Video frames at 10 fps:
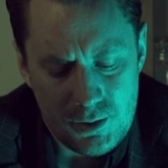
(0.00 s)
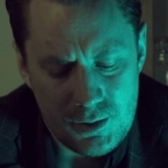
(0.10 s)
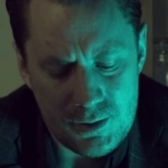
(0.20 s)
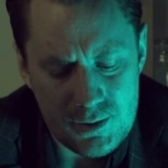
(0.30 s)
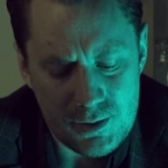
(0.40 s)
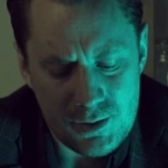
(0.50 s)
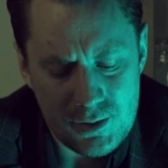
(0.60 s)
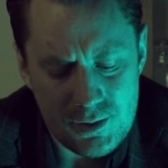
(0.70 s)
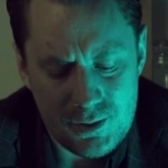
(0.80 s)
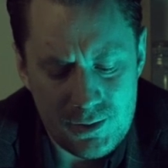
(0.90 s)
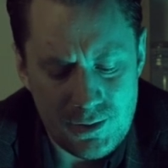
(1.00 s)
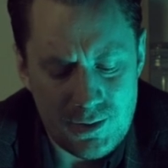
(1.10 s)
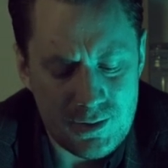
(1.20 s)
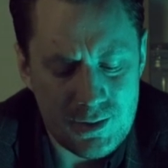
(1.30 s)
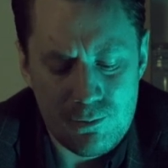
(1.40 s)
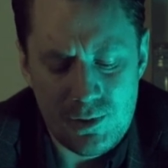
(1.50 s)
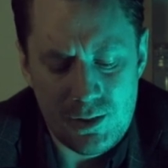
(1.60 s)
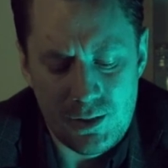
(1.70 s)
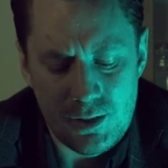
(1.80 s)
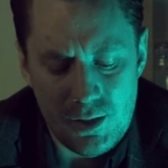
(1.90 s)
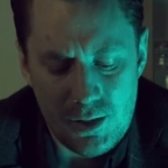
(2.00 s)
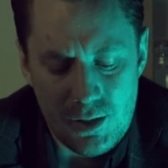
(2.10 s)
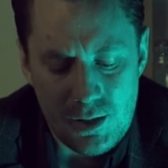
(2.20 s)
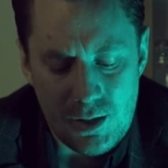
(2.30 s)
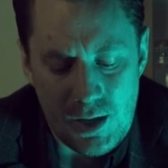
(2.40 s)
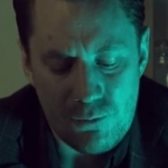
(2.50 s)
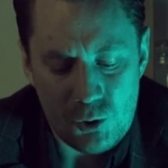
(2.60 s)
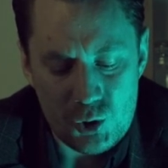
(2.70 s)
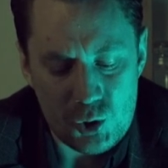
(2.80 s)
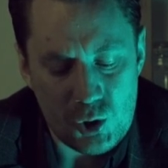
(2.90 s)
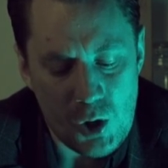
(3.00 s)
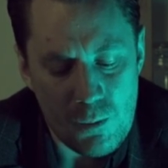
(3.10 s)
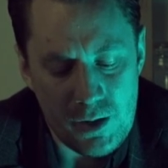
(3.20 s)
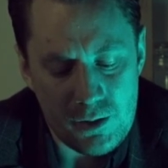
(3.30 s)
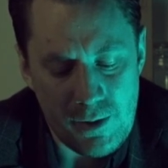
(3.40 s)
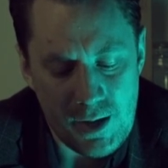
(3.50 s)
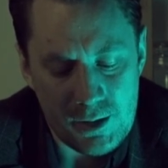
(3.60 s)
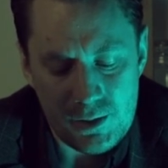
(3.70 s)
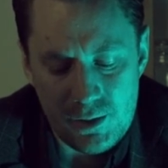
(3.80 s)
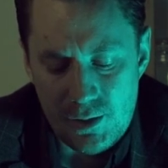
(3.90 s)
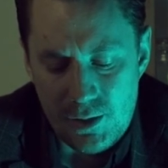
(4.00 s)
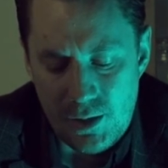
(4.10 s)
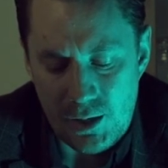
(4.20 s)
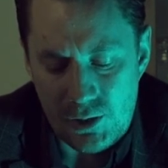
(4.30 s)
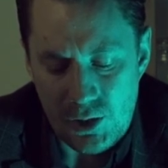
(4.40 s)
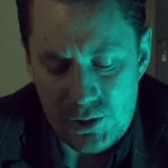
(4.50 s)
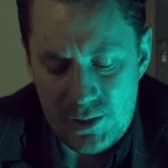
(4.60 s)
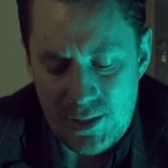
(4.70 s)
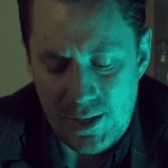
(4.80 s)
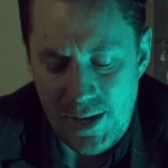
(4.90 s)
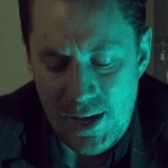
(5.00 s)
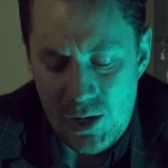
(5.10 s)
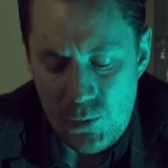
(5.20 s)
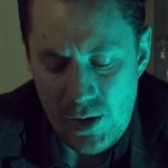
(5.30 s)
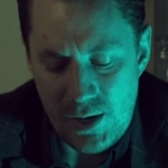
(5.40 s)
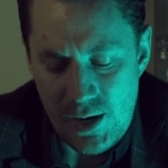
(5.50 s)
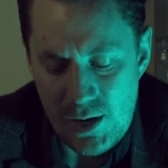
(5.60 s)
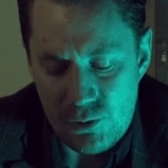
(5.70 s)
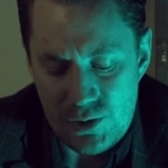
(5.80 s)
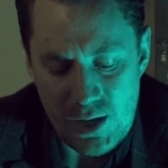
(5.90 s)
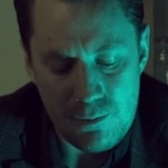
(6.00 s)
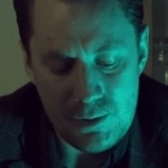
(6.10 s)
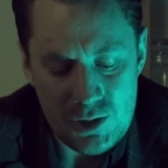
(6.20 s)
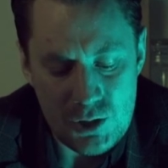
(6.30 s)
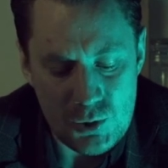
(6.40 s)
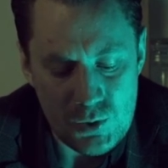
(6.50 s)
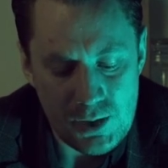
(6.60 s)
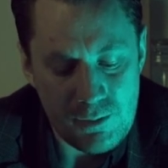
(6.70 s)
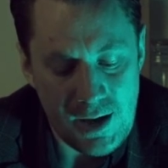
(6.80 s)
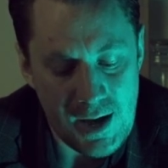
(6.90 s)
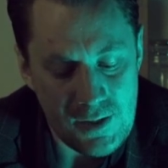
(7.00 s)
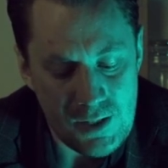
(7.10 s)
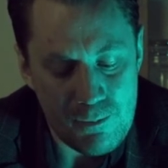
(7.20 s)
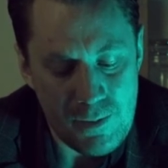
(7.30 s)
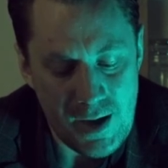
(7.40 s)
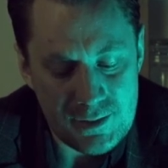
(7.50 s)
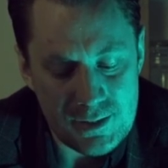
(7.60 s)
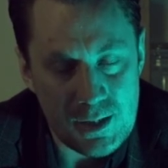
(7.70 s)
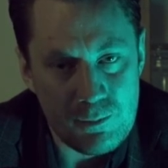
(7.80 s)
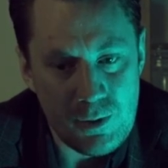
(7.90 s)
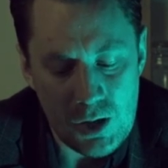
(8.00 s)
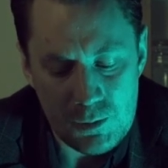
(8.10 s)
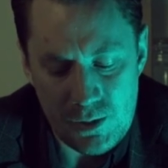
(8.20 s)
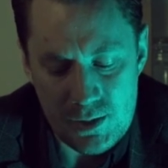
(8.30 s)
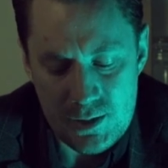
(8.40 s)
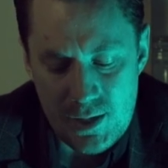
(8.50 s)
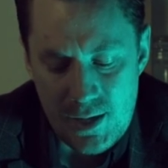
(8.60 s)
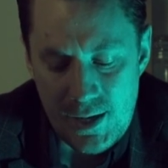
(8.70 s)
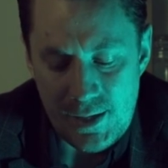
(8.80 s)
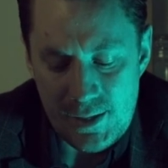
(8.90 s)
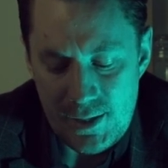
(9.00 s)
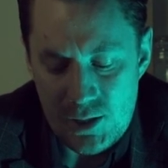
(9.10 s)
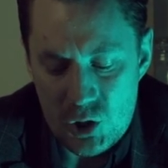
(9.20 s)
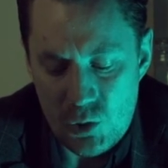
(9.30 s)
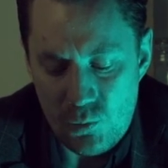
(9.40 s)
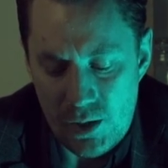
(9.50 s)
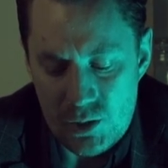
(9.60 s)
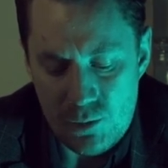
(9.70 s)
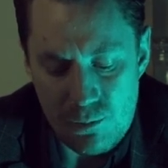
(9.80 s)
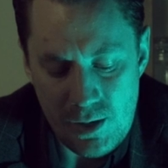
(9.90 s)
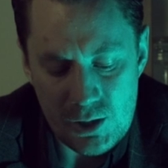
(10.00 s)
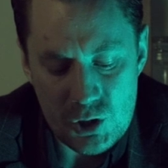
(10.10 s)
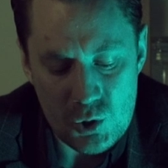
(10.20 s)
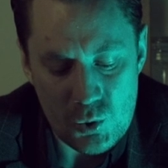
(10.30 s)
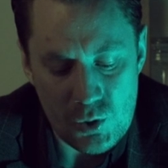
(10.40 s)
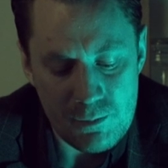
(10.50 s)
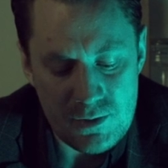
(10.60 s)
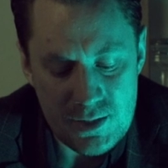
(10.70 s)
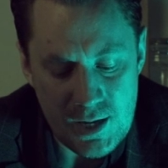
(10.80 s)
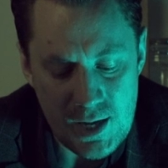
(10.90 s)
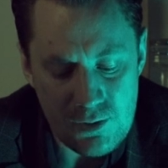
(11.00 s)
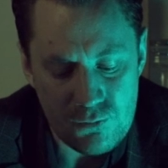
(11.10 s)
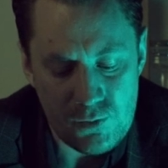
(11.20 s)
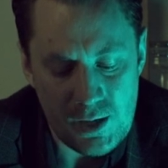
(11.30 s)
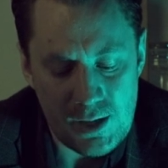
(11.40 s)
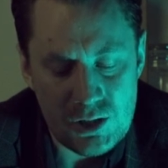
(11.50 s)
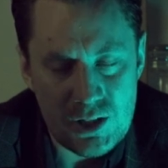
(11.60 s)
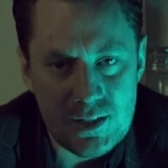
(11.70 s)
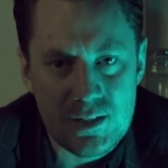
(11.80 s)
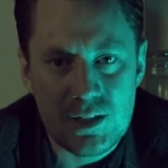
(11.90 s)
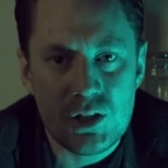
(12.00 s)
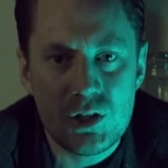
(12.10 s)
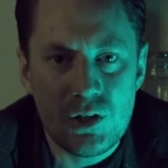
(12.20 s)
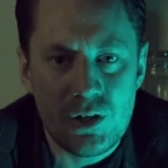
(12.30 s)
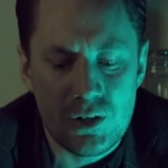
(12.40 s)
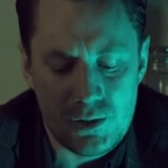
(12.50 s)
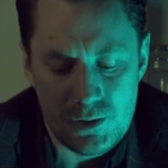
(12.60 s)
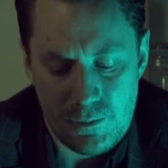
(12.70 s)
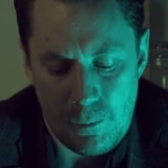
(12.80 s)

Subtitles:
"Listen, this is in the middle. I want you to come here, man. I can't tell anyone here what I have been doing behind their backs at the department, and I need someone to make sure I'm safe when I ingest the cure.